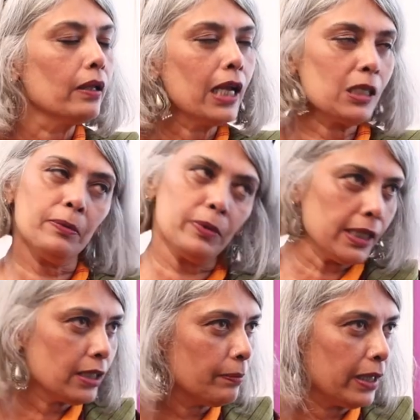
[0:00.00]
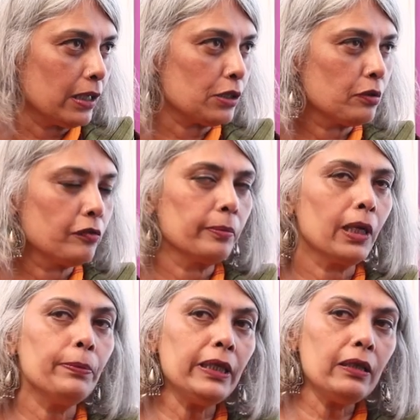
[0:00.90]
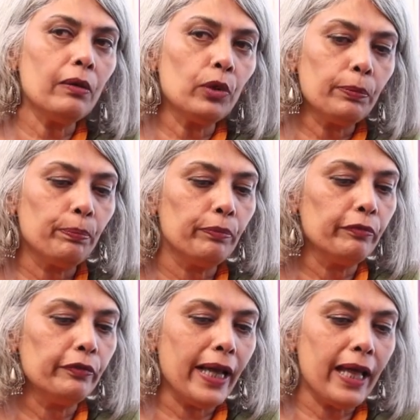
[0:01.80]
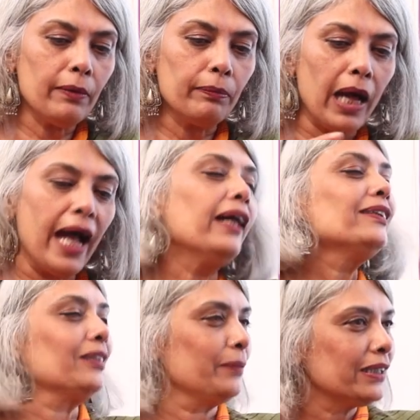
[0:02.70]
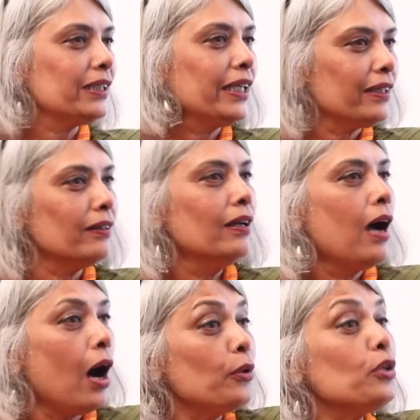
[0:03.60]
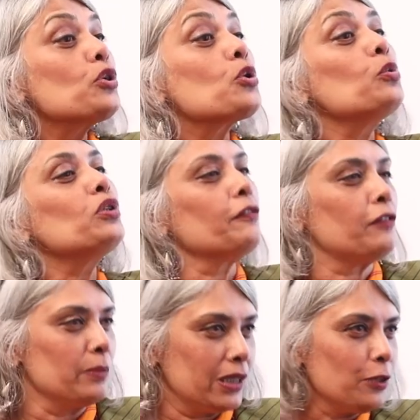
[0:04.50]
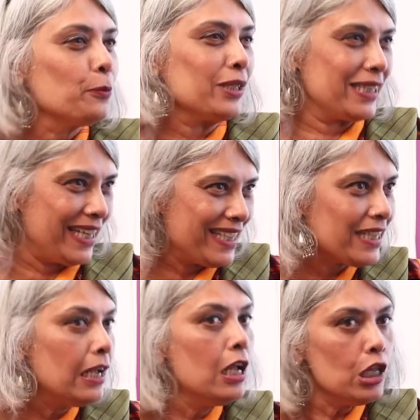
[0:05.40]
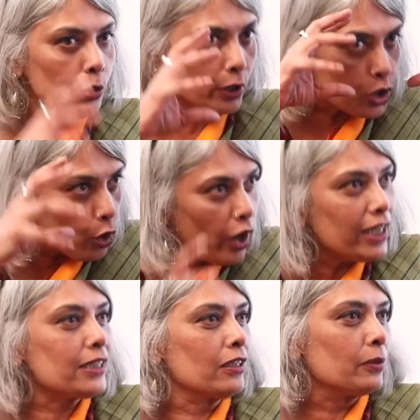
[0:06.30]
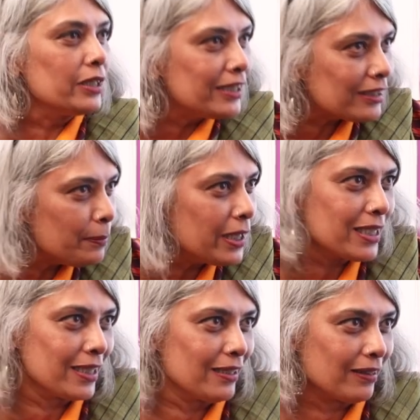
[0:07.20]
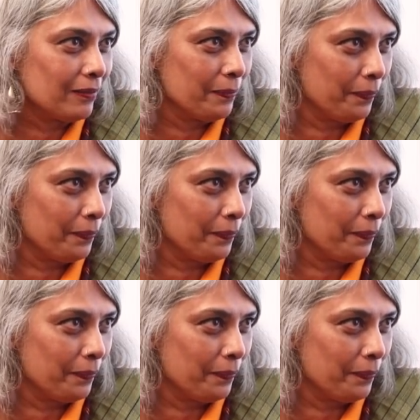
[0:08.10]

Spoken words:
has been presented by grassroots film company. I asked him, I said, "Ninga, how do you choose the films that you present?" So a choice irukku, discrimination irukku.